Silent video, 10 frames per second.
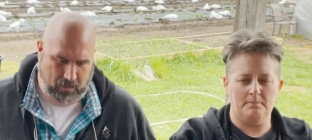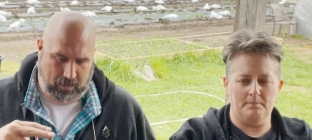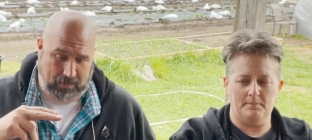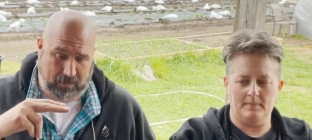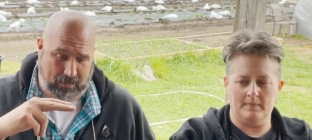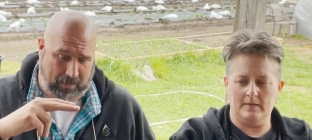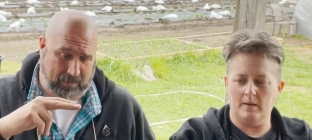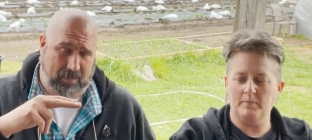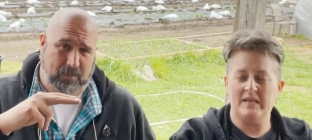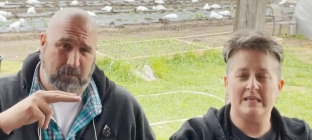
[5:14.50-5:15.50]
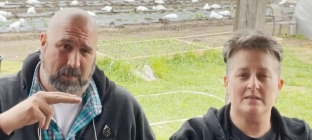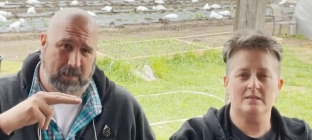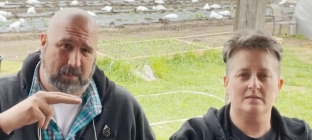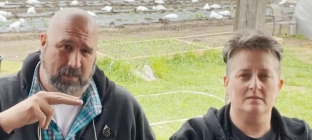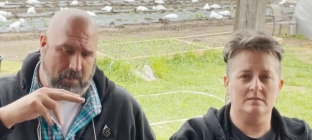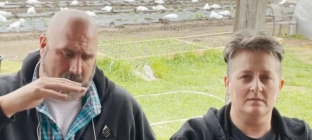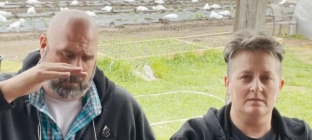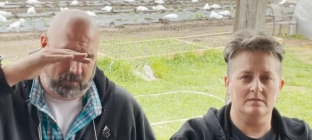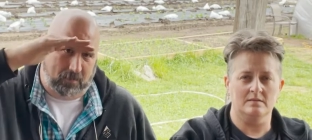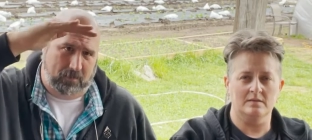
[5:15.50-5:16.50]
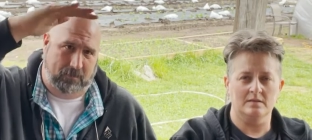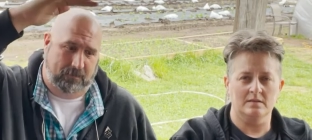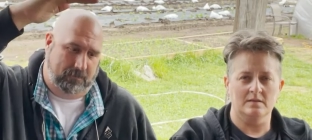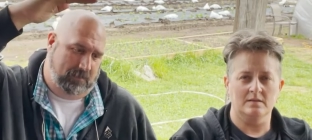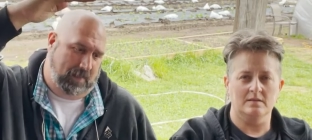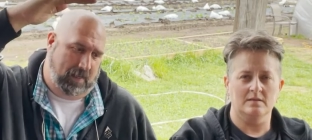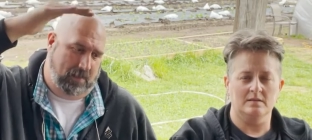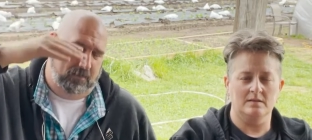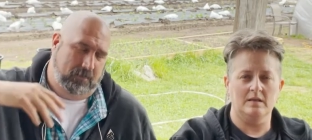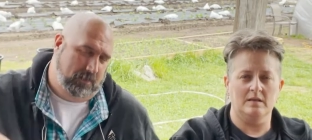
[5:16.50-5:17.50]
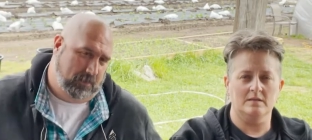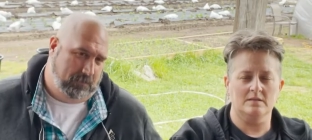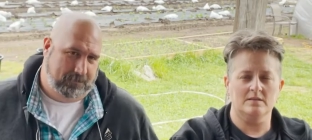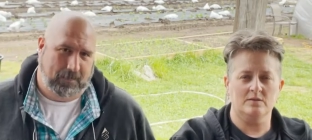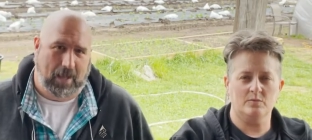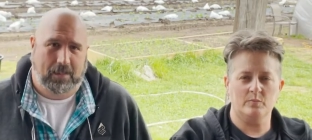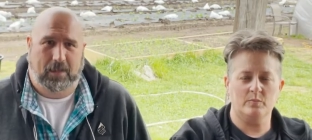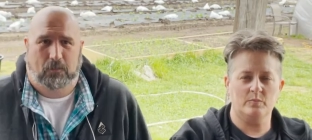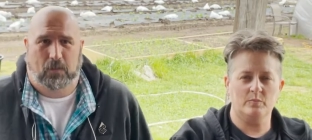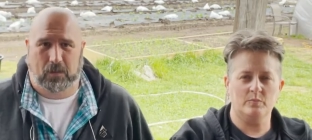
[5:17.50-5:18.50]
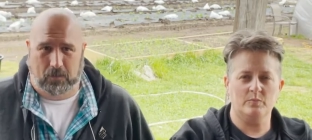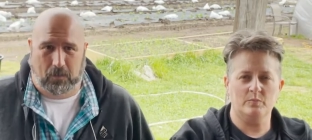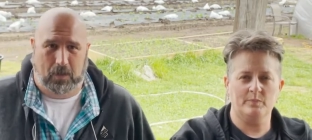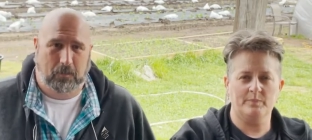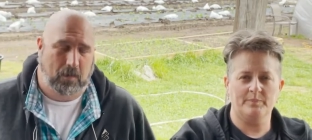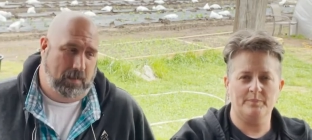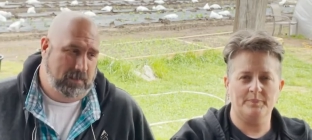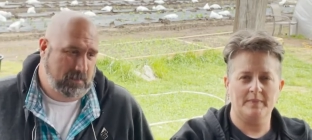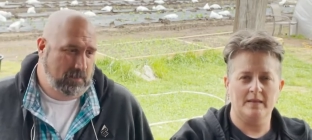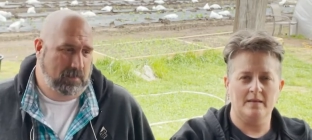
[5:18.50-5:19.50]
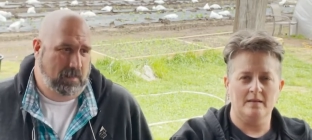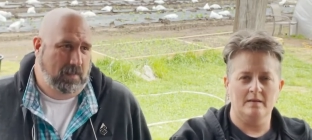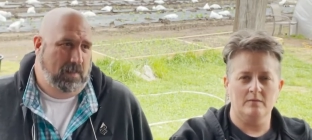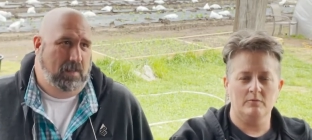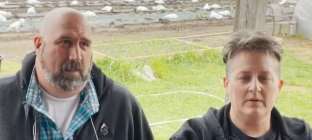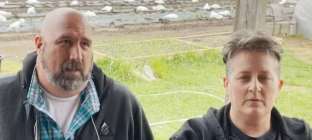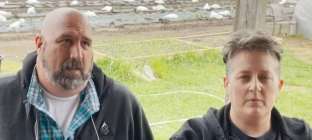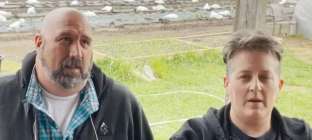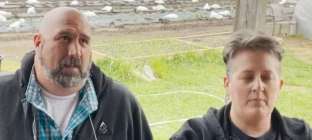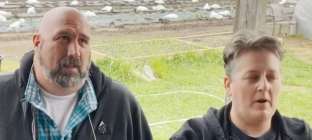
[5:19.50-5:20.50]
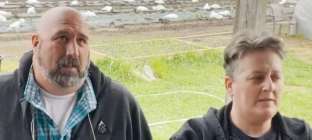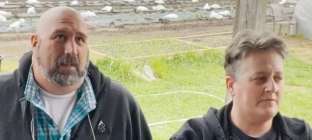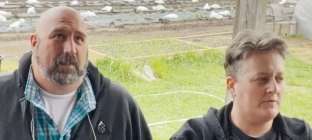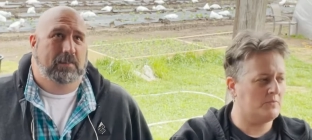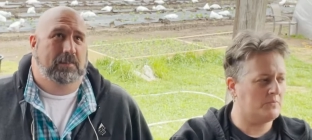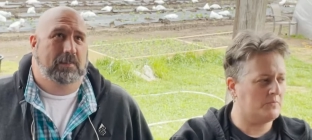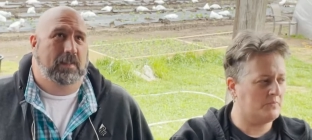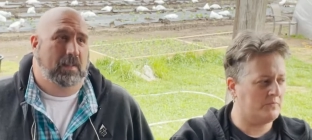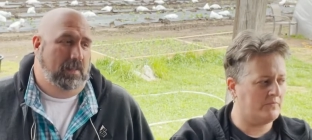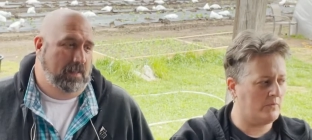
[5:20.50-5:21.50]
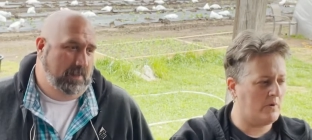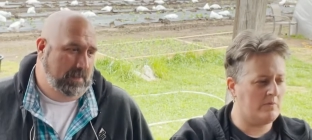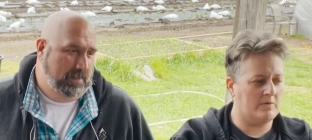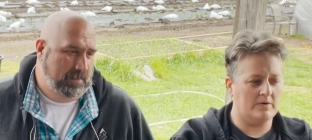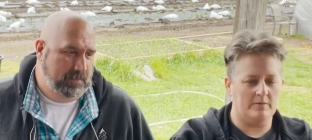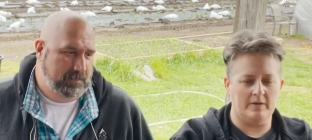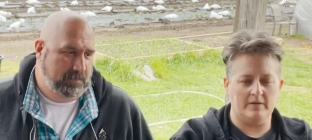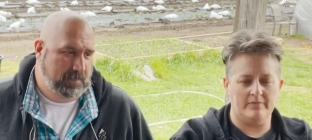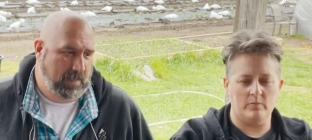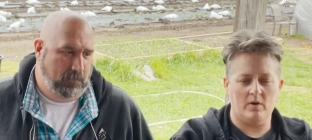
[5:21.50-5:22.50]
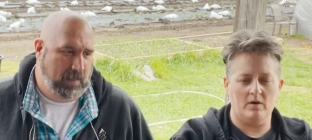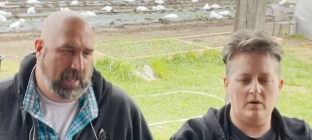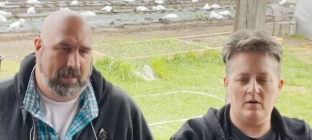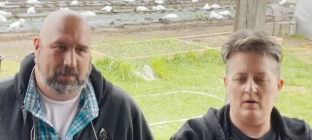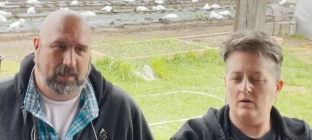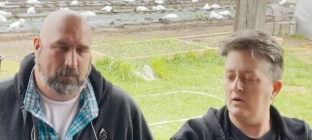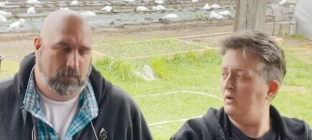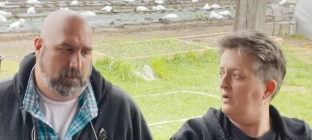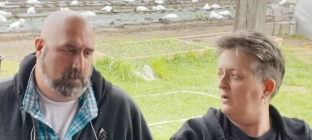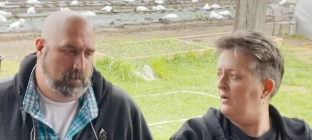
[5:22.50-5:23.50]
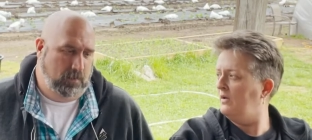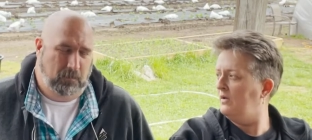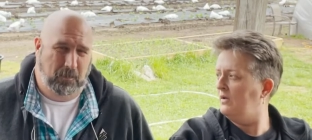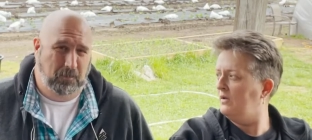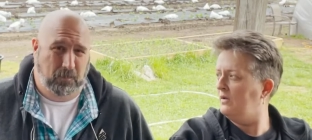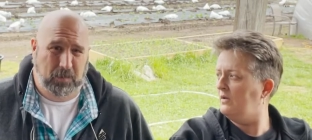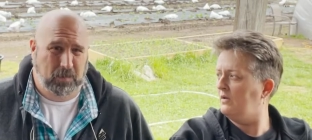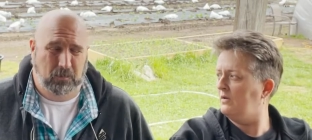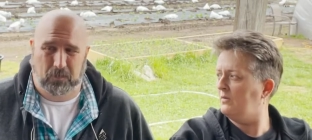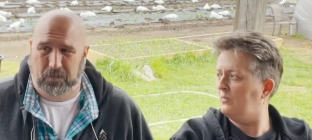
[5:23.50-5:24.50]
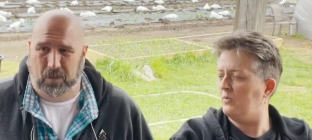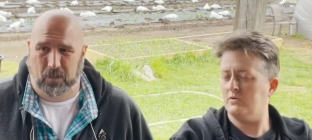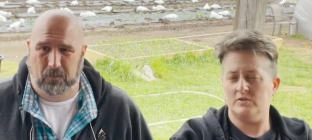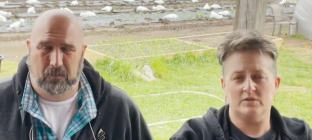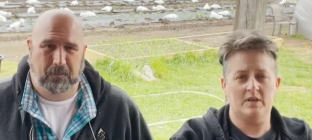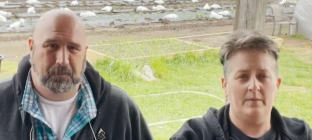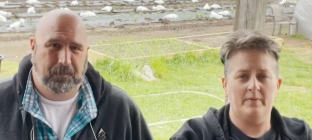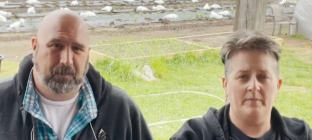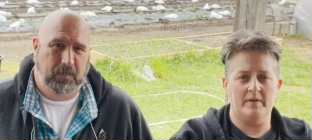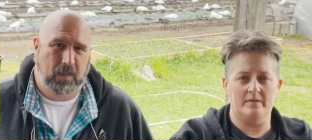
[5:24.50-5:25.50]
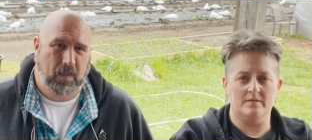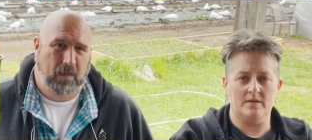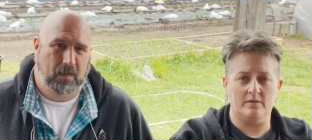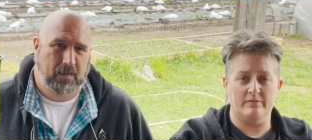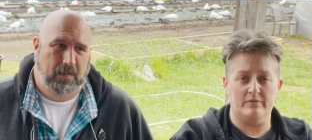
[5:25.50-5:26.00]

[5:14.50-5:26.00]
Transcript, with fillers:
Speaker 1: a, a lip like a this piece. big, and ours are, yeah. Yeah, so, so I think we're at the right price we're
Speaker 2: at the right price for for what we're doing. If, if we can't
Speaker 1: sell them for two, then we, we just won't sell. We'll them. just keep
Speaker 2: them and sell the